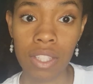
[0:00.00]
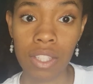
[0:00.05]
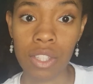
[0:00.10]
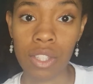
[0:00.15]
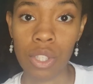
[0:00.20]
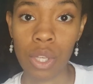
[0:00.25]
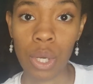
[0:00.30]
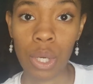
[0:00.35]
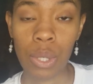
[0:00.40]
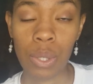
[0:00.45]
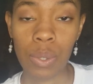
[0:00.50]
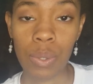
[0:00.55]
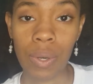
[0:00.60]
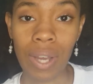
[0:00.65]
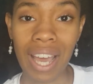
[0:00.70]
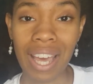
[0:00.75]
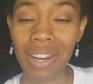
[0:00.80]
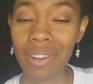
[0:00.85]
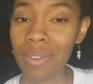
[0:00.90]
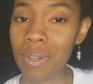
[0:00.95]
So
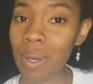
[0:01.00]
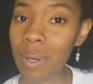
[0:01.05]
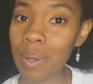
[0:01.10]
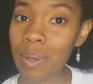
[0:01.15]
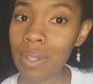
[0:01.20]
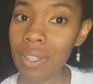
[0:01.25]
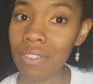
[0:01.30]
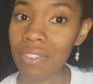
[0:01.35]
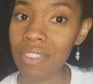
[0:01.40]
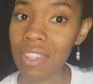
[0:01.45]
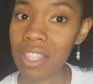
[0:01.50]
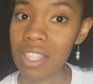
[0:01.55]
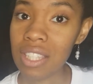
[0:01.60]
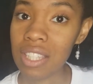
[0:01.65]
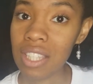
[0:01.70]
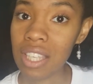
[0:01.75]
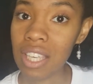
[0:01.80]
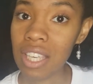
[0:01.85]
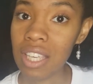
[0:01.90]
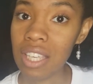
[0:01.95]
I don't know if
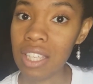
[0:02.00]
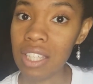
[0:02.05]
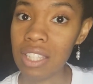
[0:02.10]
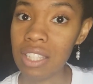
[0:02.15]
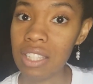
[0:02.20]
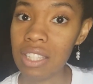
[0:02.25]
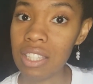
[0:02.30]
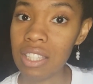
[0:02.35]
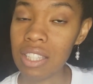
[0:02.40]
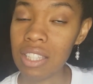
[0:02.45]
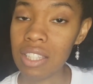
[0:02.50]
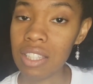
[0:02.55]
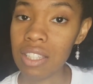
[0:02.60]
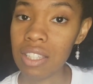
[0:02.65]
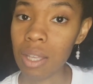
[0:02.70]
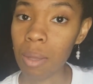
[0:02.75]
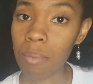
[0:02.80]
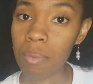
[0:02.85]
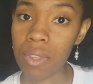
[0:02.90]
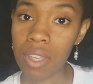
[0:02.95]
this is
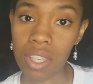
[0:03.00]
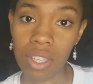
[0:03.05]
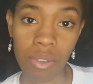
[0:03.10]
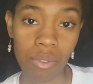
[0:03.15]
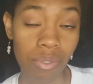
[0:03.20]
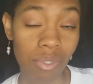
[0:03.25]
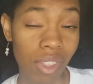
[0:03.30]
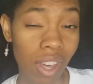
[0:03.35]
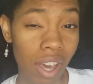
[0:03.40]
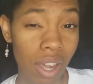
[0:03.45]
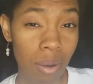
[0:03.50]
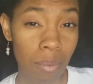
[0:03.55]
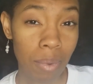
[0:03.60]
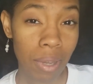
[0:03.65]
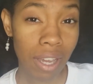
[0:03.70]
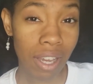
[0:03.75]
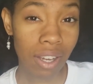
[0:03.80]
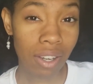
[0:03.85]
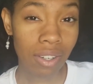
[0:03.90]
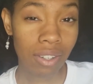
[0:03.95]
something you've thought
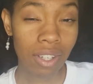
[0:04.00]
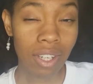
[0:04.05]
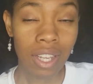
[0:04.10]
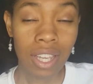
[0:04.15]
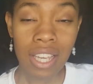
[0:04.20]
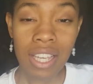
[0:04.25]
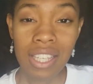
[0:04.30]
about,